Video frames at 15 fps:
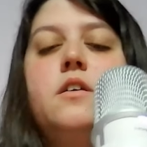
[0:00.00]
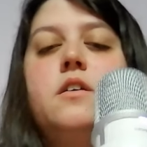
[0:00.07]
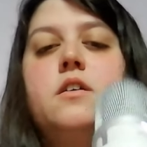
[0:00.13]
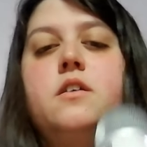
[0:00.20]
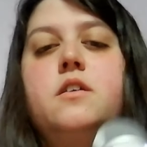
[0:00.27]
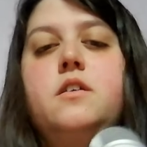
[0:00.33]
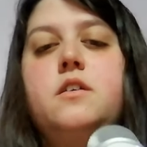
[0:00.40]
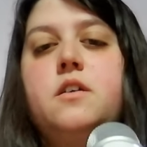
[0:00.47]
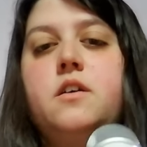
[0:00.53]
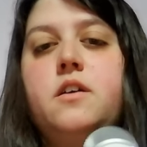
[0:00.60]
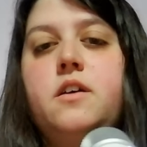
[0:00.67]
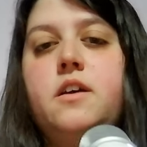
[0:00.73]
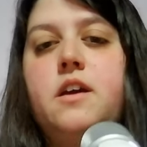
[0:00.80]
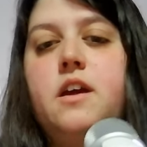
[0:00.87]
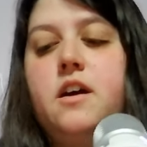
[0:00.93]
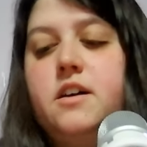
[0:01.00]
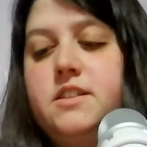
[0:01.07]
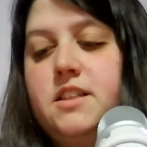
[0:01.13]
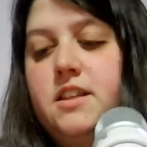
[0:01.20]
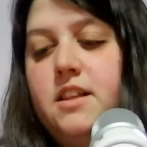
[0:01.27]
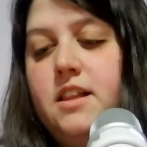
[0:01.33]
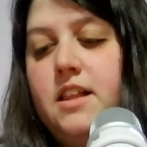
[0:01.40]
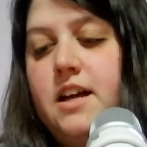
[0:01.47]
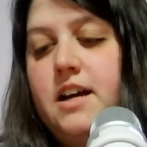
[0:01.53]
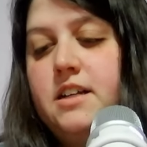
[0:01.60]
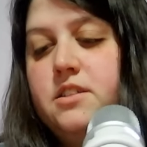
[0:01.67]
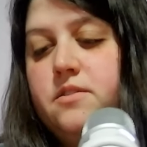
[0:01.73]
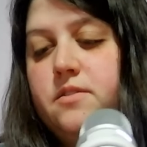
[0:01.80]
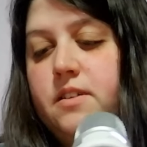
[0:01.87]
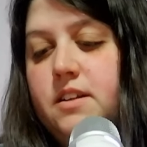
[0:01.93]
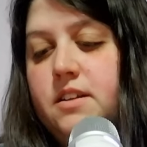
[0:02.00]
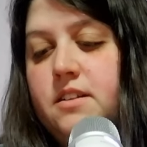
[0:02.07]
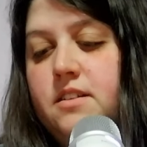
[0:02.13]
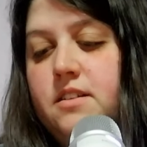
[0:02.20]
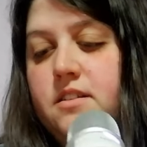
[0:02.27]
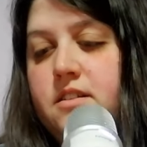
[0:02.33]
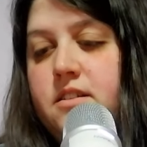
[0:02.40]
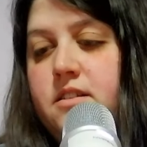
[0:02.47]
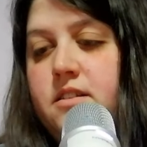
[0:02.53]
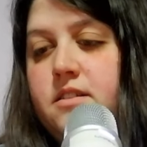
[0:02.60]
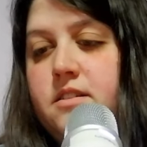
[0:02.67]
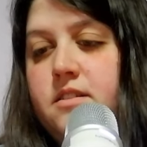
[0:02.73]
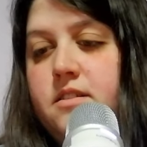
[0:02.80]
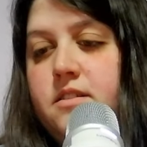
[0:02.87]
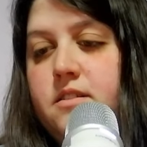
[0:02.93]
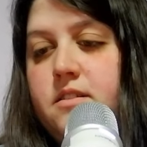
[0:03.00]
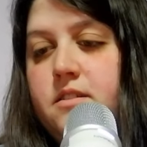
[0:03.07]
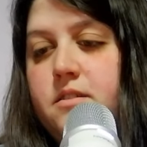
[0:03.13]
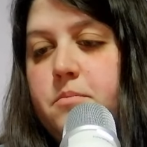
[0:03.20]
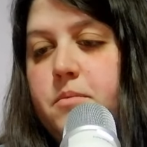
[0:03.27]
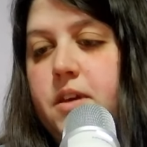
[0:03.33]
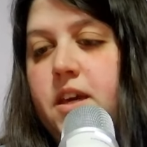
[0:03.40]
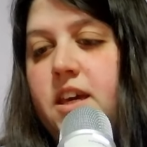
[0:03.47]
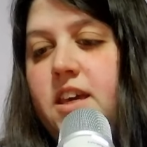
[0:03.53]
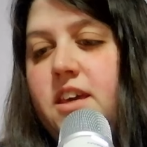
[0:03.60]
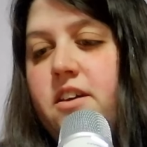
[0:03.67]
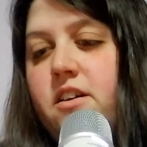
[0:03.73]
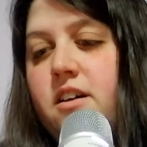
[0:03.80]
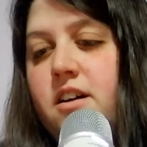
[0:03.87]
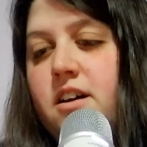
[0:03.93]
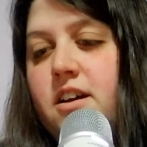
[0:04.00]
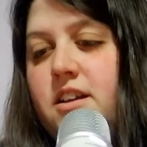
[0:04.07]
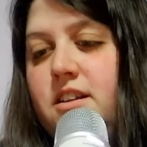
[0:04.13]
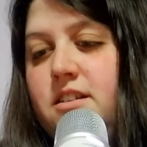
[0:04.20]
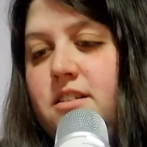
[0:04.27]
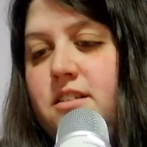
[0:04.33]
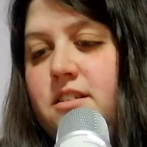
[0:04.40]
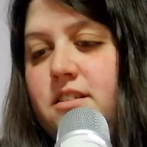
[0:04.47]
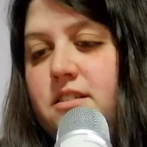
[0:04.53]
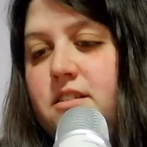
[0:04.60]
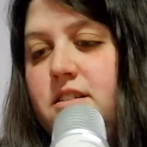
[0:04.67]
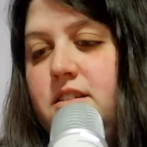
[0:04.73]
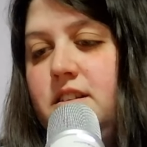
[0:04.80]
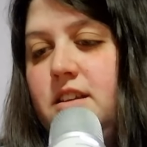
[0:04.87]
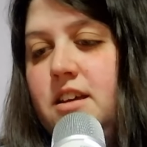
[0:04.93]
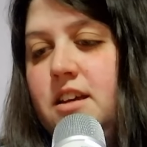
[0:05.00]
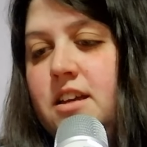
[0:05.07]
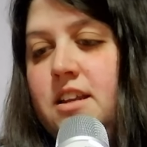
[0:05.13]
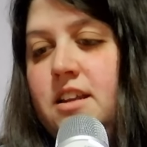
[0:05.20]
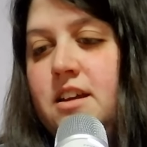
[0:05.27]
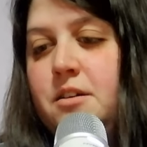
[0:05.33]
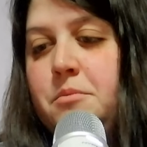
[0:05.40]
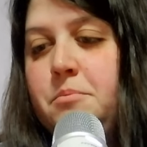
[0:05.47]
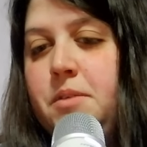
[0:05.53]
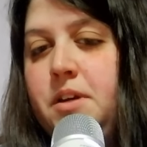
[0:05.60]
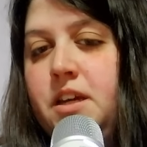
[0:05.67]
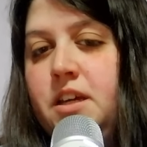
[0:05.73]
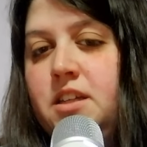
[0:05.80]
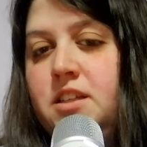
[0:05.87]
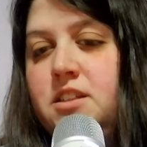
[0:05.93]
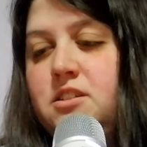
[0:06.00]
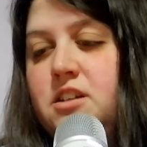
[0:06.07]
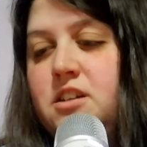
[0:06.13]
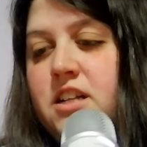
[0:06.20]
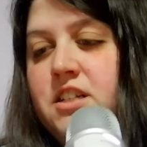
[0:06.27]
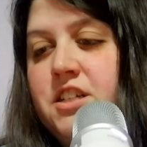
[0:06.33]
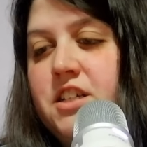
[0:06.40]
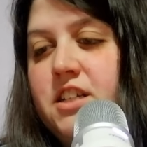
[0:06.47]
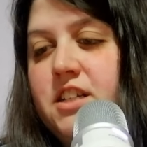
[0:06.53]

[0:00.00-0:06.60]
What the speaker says: Okay, on to the last one. Big yawn. And now big stretches.